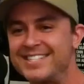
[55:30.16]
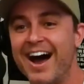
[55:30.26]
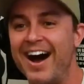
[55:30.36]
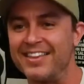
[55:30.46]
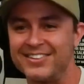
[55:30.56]
it's
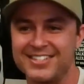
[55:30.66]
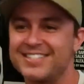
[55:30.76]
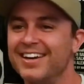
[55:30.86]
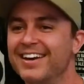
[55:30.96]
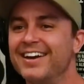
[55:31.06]
not. And they're
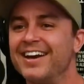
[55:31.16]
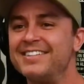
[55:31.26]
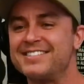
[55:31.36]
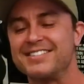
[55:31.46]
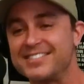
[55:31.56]
just,
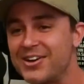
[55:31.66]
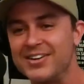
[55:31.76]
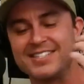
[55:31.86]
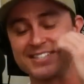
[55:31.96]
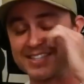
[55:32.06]
it's
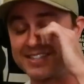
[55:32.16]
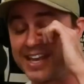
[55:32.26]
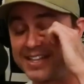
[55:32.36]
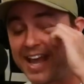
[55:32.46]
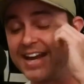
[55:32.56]
just
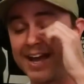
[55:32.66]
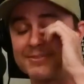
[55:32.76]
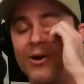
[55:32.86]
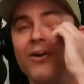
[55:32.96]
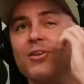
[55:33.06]
dating
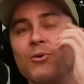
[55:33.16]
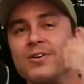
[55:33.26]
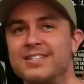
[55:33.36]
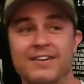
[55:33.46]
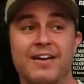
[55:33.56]
apps are the
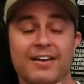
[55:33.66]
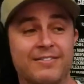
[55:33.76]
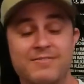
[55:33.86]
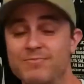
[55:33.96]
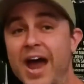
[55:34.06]
worst. And
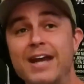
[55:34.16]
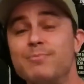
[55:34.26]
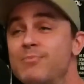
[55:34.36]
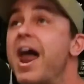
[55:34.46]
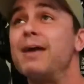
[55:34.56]

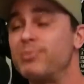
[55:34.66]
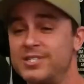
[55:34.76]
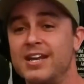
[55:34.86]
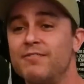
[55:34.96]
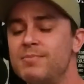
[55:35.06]

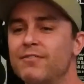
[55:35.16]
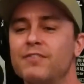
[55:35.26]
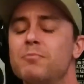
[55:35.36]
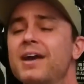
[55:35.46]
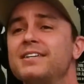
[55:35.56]
99% of them
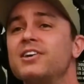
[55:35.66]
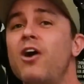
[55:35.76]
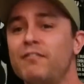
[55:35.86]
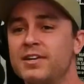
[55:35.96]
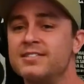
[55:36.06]
never even make it to
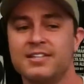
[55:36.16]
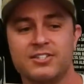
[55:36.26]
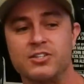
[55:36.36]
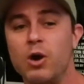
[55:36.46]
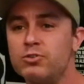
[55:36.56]
coffee because they
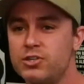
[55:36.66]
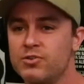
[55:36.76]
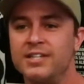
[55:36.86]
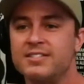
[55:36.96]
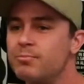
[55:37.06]
just ghost
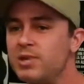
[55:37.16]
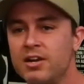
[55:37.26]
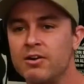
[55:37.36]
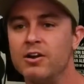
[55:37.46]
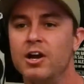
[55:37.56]
you, or they
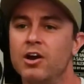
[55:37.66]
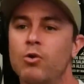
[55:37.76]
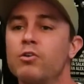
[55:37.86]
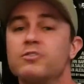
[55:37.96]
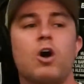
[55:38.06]
disappear,
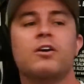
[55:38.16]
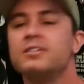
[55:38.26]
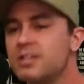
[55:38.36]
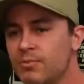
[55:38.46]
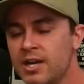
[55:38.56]
or they're
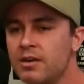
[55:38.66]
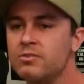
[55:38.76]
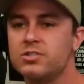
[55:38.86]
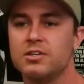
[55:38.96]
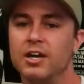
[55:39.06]
talking to someone
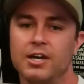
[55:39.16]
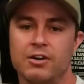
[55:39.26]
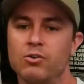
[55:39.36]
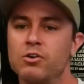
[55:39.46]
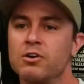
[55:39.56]
else.
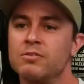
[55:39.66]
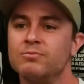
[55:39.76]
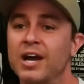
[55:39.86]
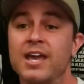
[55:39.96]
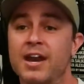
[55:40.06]

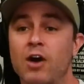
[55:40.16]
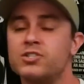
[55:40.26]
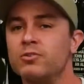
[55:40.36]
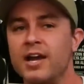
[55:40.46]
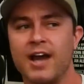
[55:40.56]
Or again,
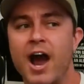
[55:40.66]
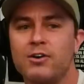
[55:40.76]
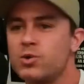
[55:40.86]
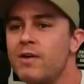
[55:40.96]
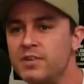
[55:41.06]
also like
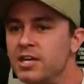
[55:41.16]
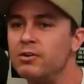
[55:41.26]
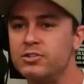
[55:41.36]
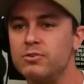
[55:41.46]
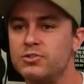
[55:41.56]
I also have an
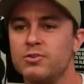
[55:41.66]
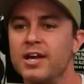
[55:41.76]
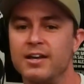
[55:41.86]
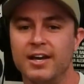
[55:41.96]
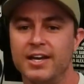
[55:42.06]
ego too. So
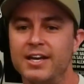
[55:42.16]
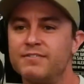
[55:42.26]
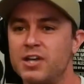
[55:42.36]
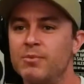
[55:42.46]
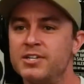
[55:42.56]
like
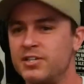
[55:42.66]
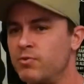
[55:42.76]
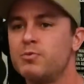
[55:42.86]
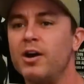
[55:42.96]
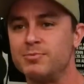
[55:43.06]
if someone
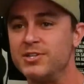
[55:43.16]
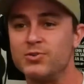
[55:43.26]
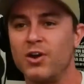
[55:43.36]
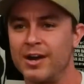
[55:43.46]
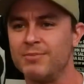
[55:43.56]
doesn't respond to me
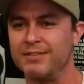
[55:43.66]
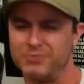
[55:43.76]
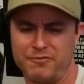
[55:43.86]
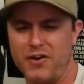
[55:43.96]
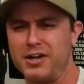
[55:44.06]
too long, I'm like,
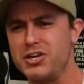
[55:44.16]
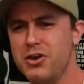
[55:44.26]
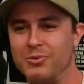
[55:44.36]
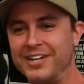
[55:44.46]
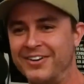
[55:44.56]
well, fuck
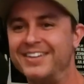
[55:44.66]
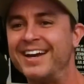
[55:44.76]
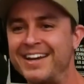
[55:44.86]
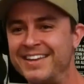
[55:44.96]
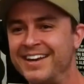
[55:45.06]
you, you know, and
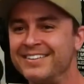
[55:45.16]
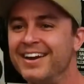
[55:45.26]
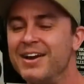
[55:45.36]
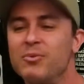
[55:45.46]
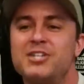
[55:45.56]
like, and then
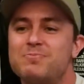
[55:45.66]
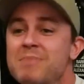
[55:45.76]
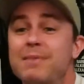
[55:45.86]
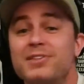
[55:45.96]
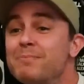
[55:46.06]

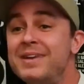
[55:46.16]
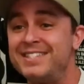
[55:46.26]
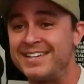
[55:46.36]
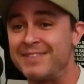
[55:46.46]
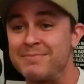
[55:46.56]
which maybe they're
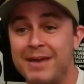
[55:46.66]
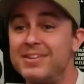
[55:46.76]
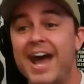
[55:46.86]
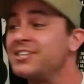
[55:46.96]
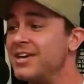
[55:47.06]
busy, like
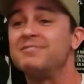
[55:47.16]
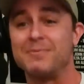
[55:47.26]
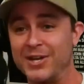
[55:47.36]
maybe they actually have